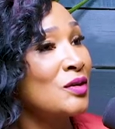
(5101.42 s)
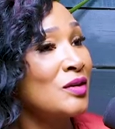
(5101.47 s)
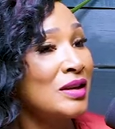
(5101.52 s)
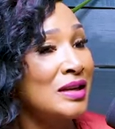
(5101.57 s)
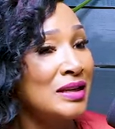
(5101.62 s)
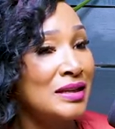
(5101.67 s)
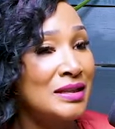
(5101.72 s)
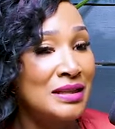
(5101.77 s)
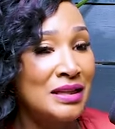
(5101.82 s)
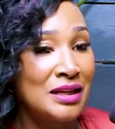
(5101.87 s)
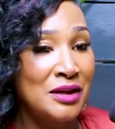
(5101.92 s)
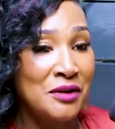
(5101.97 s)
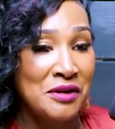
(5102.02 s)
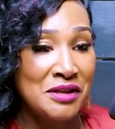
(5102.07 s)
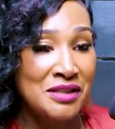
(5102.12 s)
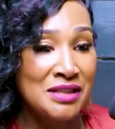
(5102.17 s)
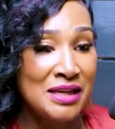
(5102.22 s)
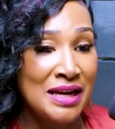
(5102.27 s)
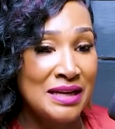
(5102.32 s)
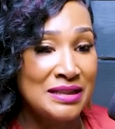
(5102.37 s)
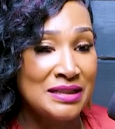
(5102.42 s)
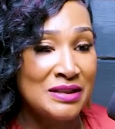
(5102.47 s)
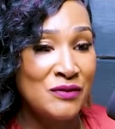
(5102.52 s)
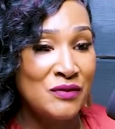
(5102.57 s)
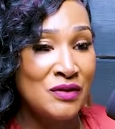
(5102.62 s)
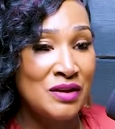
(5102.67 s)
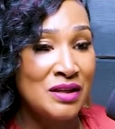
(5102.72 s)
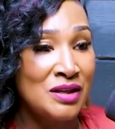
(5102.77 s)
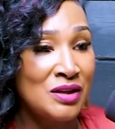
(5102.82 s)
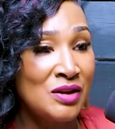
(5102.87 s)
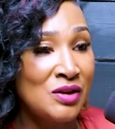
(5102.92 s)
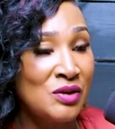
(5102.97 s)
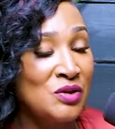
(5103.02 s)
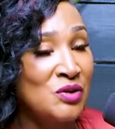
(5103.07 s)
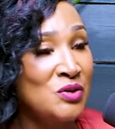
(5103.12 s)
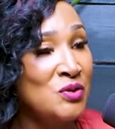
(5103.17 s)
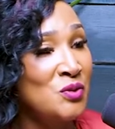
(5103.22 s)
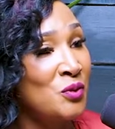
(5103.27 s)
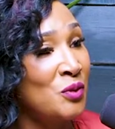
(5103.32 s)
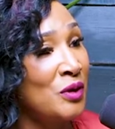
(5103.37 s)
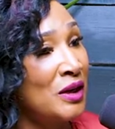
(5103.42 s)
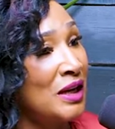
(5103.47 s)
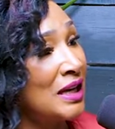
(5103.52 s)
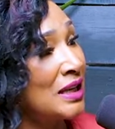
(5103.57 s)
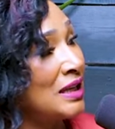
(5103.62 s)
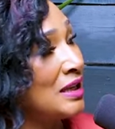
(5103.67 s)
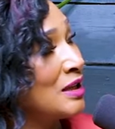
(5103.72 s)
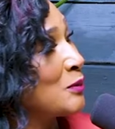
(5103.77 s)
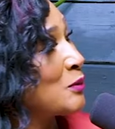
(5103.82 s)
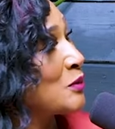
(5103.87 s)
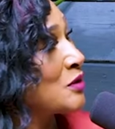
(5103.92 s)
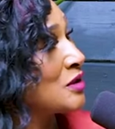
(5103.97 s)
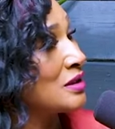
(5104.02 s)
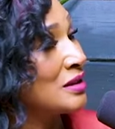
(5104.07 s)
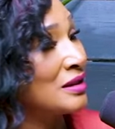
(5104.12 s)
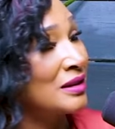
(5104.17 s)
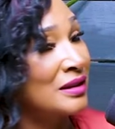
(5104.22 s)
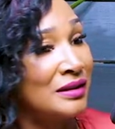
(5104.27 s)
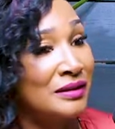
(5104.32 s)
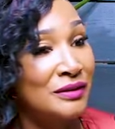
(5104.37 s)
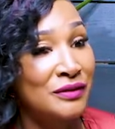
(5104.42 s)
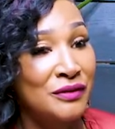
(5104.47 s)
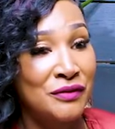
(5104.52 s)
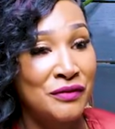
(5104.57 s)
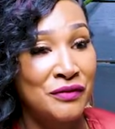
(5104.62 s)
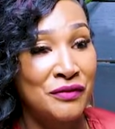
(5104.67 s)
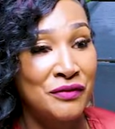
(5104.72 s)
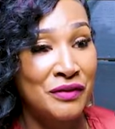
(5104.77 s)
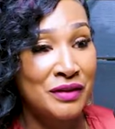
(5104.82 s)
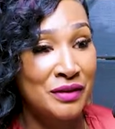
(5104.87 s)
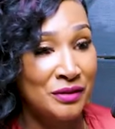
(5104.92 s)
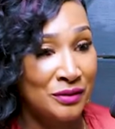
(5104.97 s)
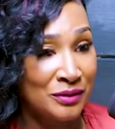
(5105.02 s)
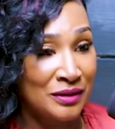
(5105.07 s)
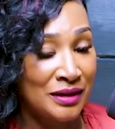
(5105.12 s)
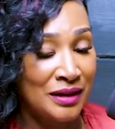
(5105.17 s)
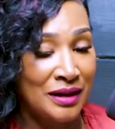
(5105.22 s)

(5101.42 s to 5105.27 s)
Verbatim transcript: that Derek Jackson video, you read him to the filth."